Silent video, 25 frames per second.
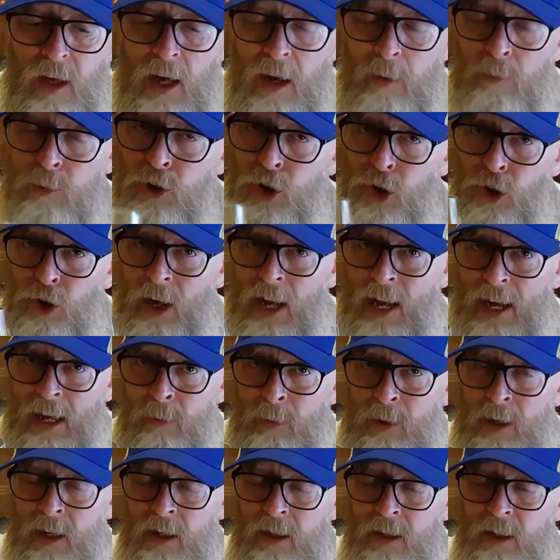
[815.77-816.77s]
It was good
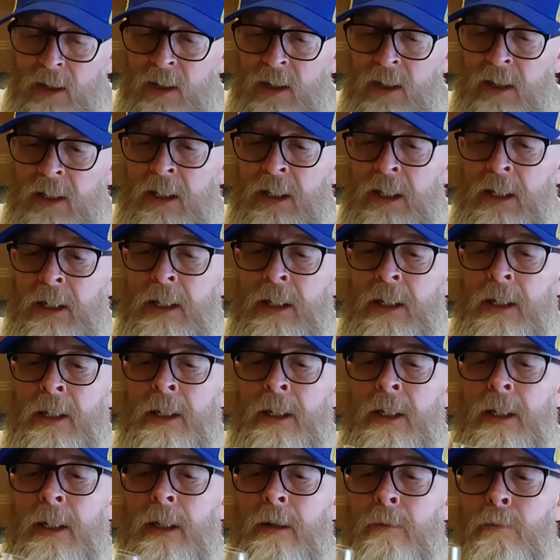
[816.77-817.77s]
anyway,
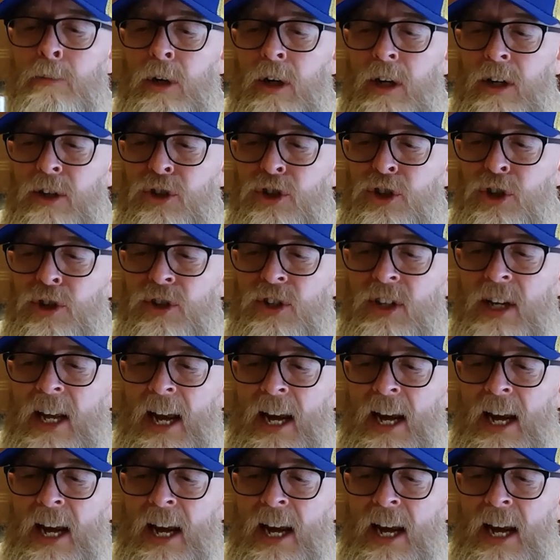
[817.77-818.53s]
but it's just